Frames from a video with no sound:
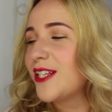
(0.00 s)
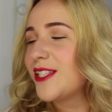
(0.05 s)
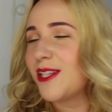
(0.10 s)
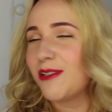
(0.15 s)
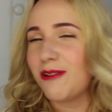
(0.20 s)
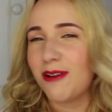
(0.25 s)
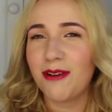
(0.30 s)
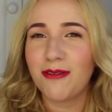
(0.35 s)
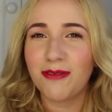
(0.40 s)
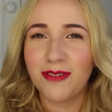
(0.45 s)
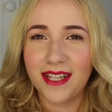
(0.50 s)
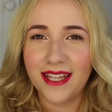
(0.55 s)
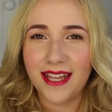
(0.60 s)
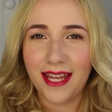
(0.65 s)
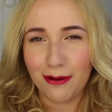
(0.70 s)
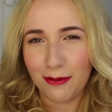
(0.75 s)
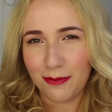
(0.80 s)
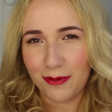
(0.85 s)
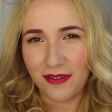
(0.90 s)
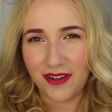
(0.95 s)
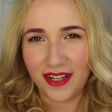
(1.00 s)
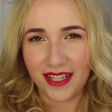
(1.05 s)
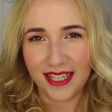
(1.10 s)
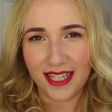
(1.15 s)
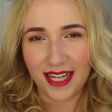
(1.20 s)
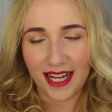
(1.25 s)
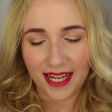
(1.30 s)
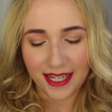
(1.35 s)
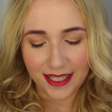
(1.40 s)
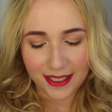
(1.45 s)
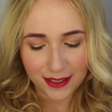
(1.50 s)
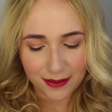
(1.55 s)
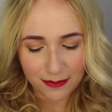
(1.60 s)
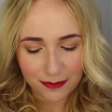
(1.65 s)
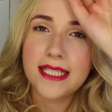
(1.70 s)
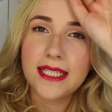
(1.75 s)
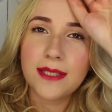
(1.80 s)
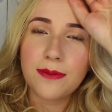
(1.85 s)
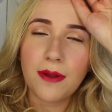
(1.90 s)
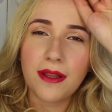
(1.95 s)
So hopefully they will be really nice.
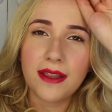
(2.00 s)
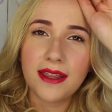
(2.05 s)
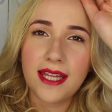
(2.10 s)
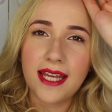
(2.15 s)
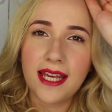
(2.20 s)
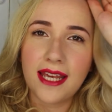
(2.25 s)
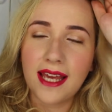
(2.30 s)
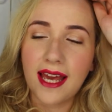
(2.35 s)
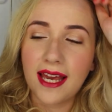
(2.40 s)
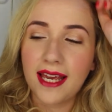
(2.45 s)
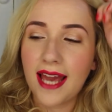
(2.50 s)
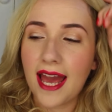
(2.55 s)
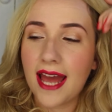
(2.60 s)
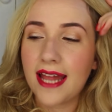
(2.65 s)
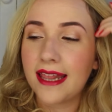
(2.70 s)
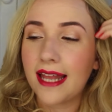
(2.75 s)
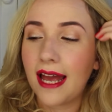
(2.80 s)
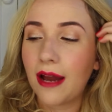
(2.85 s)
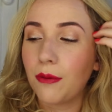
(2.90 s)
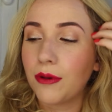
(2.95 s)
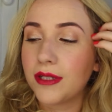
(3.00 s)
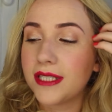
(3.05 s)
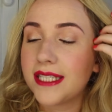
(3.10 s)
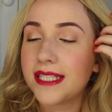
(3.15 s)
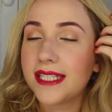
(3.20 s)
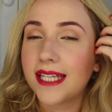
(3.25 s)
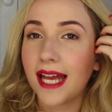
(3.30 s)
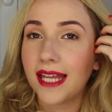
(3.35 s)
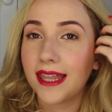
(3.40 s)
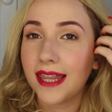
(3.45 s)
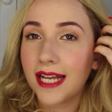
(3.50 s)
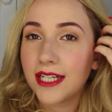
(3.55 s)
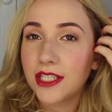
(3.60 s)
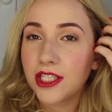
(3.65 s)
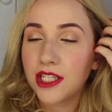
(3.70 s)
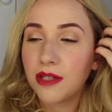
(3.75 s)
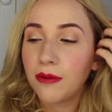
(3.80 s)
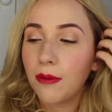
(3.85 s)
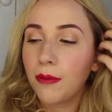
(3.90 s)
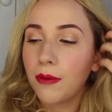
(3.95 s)
This is one thing, again, I wanted to get
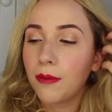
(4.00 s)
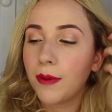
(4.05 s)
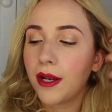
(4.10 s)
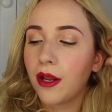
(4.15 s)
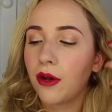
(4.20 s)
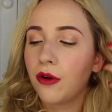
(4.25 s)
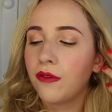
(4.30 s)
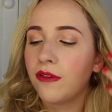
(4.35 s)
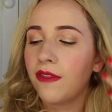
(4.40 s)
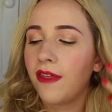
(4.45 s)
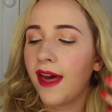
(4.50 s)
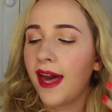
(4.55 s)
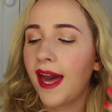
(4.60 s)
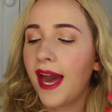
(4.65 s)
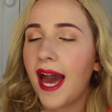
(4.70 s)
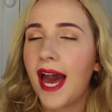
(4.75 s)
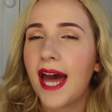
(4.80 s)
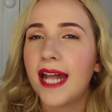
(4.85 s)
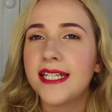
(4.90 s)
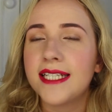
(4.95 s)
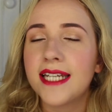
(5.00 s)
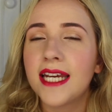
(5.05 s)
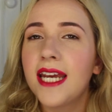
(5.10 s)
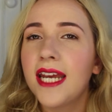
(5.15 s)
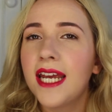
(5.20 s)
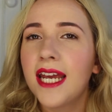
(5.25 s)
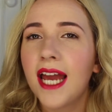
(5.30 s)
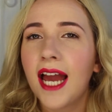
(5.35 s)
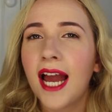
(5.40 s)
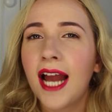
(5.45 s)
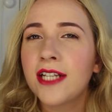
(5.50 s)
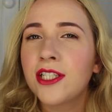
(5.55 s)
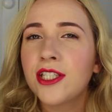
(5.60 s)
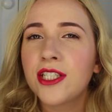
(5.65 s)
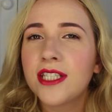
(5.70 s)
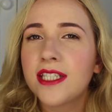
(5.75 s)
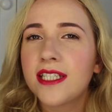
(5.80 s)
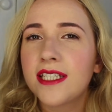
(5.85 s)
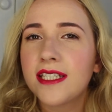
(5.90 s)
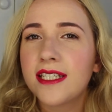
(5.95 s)
last year when we went over there and I
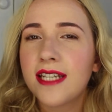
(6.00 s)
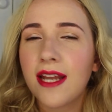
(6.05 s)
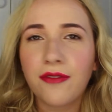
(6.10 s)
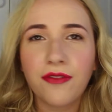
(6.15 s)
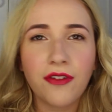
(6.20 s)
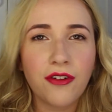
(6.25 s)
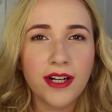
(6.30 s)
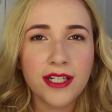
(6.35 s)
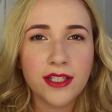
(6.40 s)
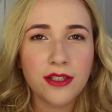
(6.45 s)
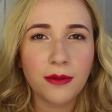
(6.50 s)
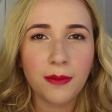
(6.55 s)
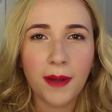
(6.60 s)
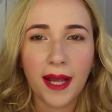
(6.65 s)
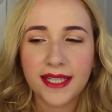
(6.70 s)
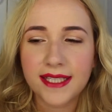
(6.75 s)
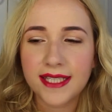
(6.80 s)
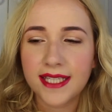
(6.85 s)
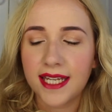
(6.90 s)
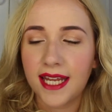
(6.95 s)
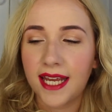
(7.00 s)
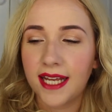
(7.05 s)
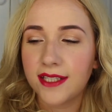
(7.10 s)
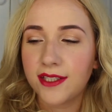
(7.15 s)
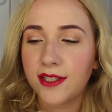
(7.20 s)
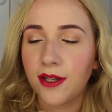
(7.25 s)
just never ended up getting it.